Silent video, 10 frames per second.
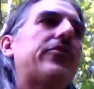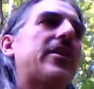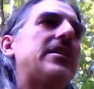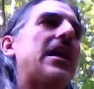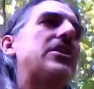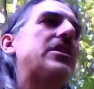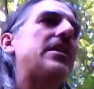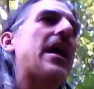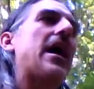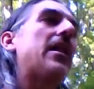contention
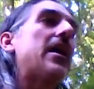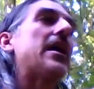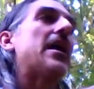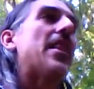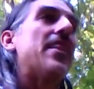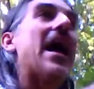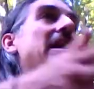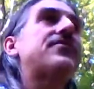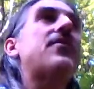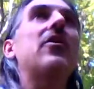that that's
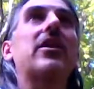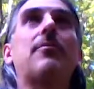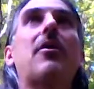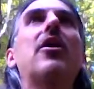falling apart